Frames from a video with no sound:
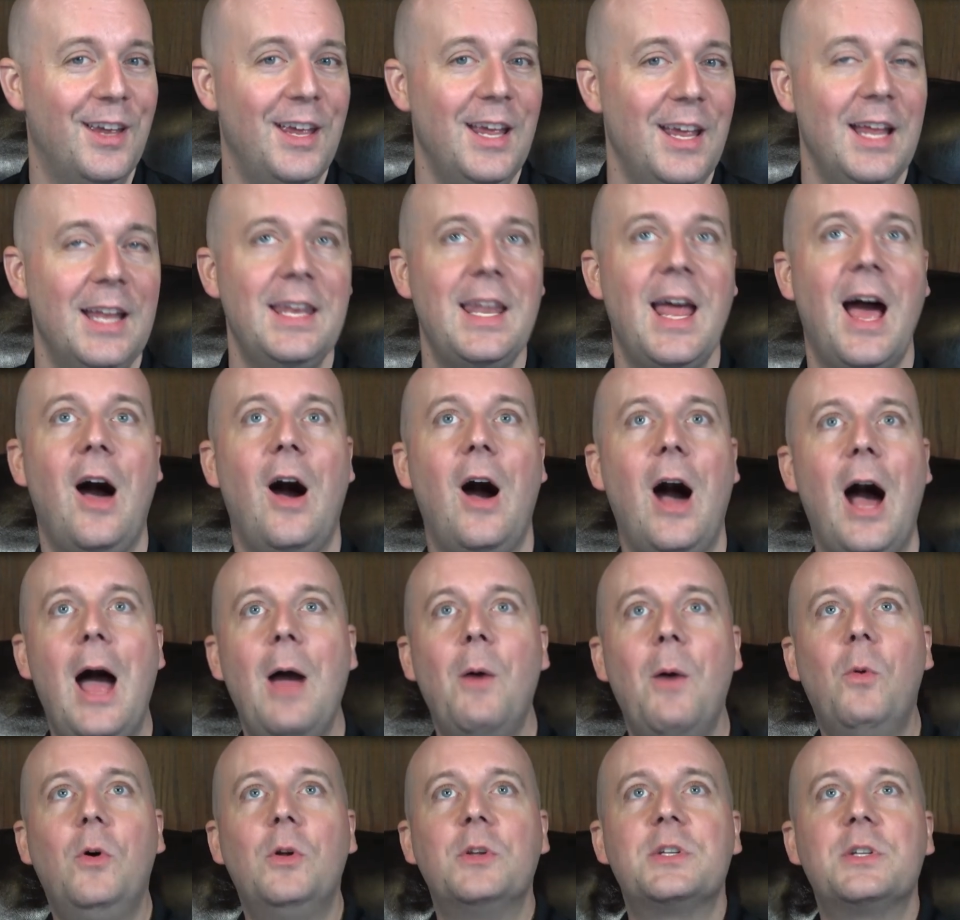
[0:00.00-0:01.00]
Now,
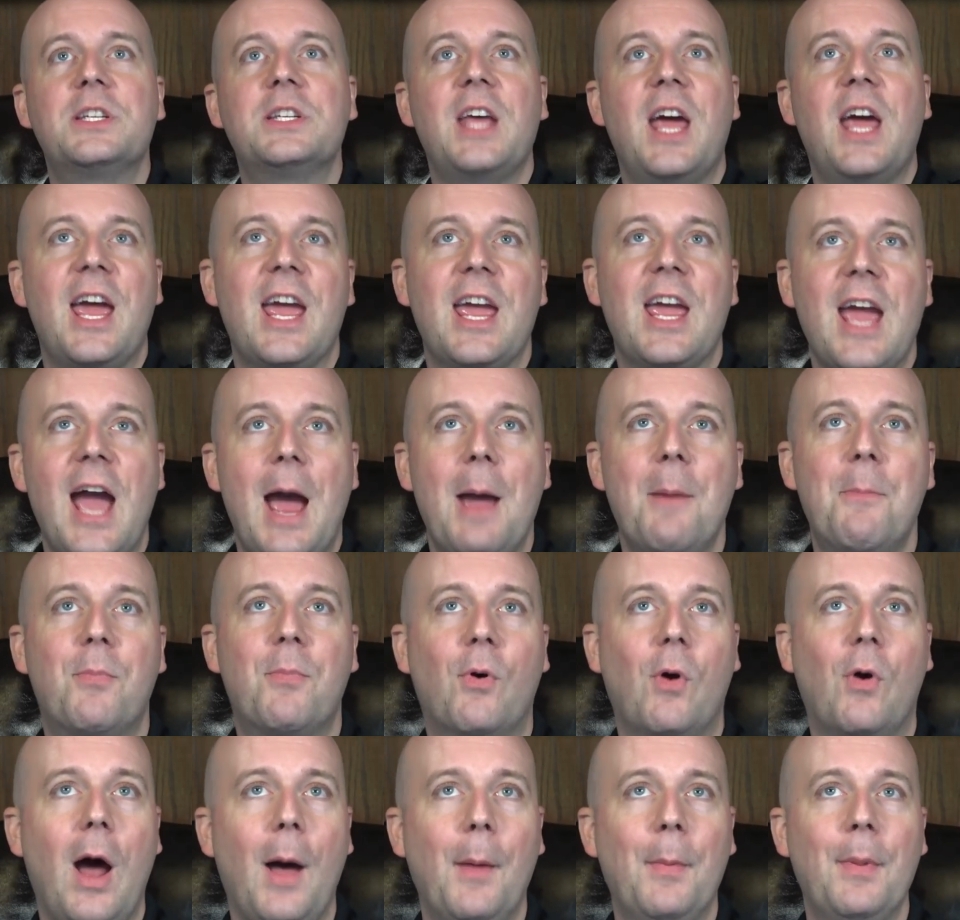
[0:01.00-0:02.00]
I will say I
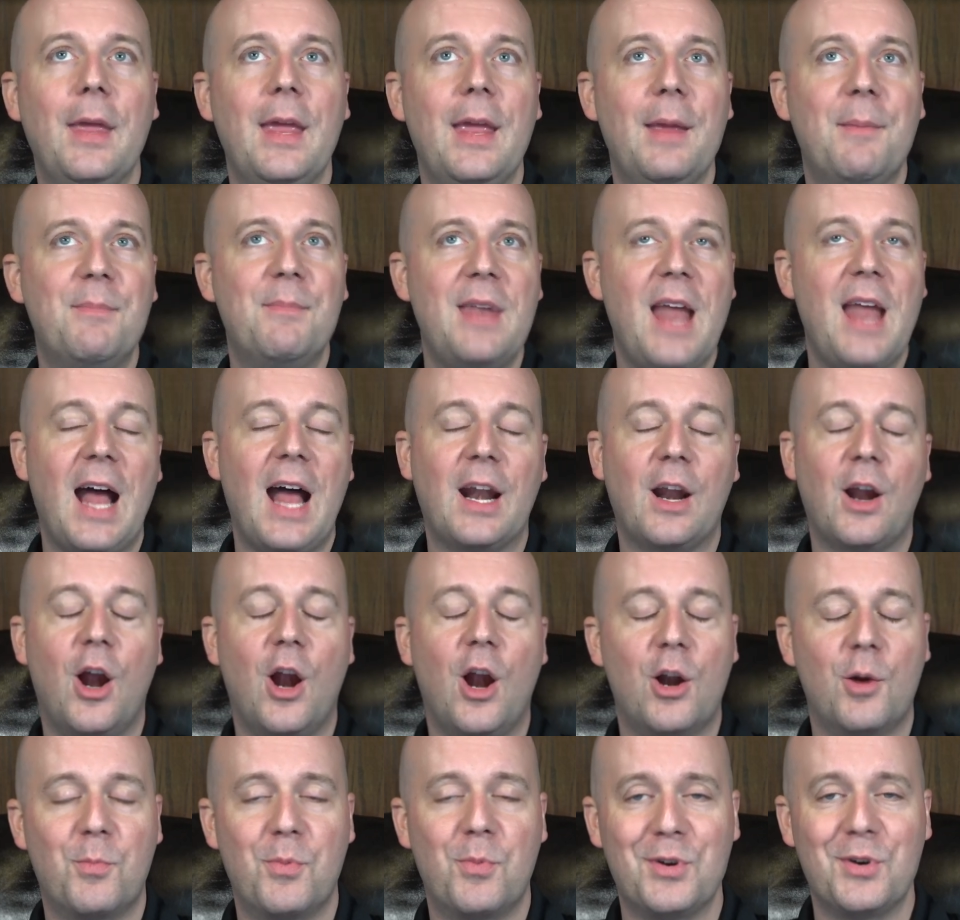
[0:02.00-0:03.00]
probably am not
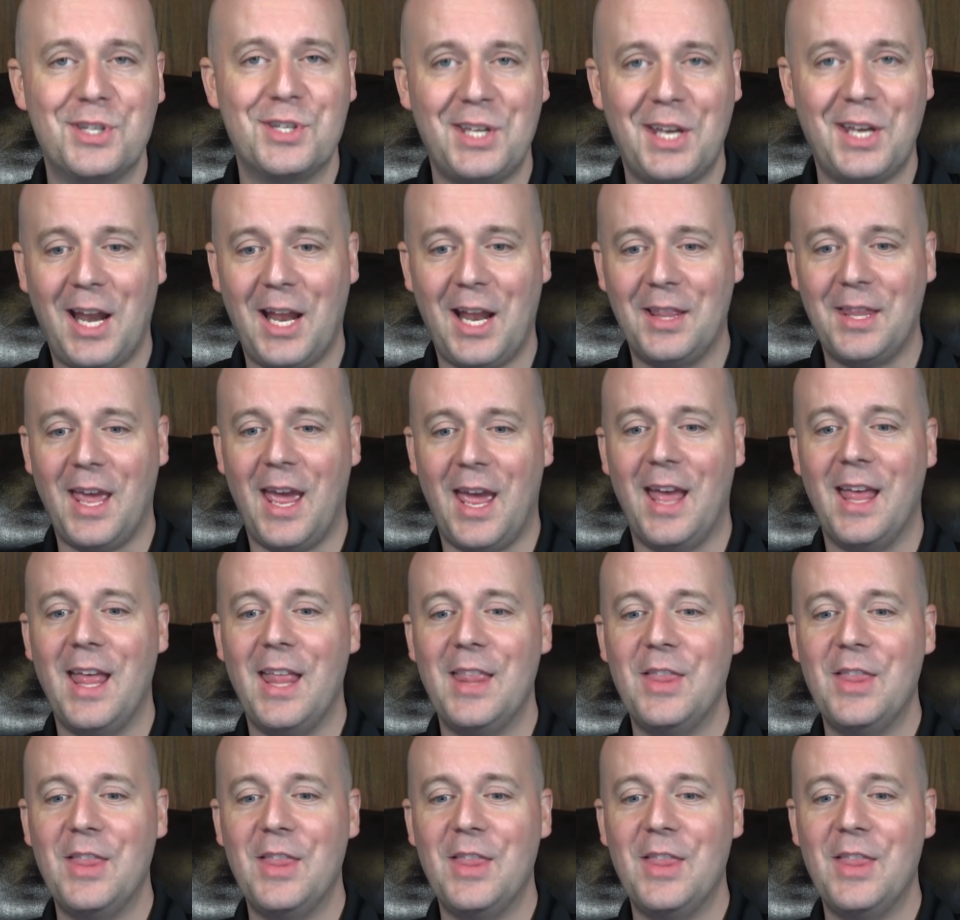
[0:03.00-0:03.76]
100% on that.